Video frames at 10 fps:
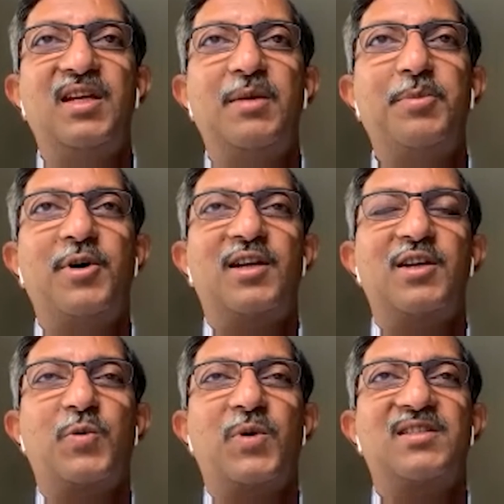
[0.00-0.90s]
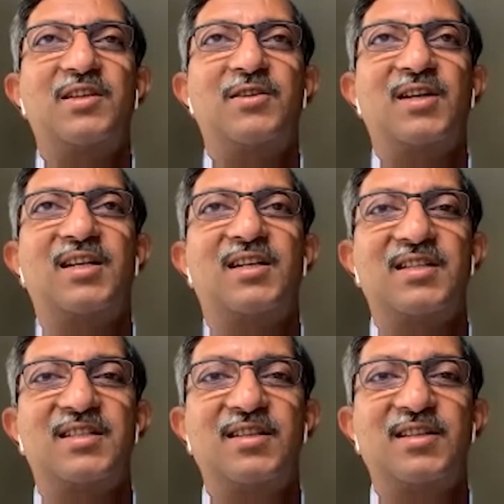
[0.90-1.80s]
an important question to
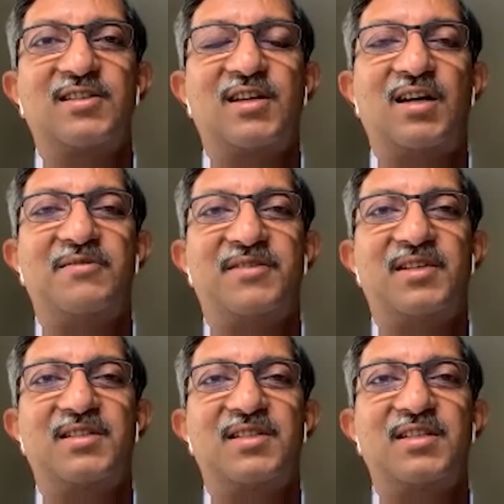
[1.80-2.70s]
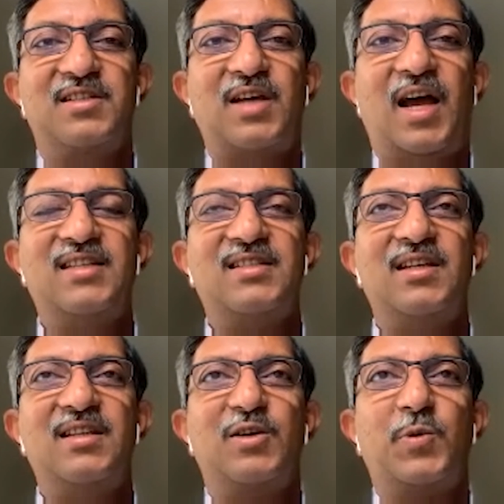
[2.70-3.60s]
address in this conference, is
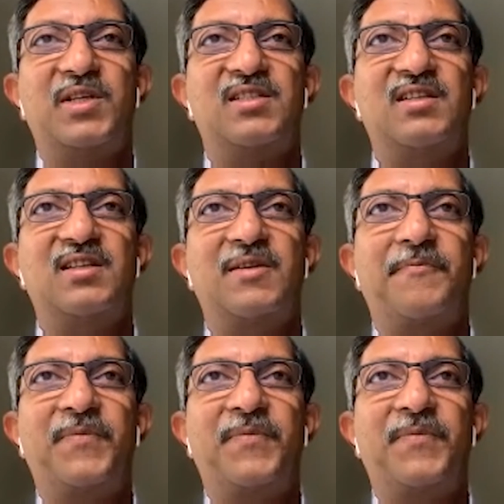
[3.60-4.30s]
asking the question,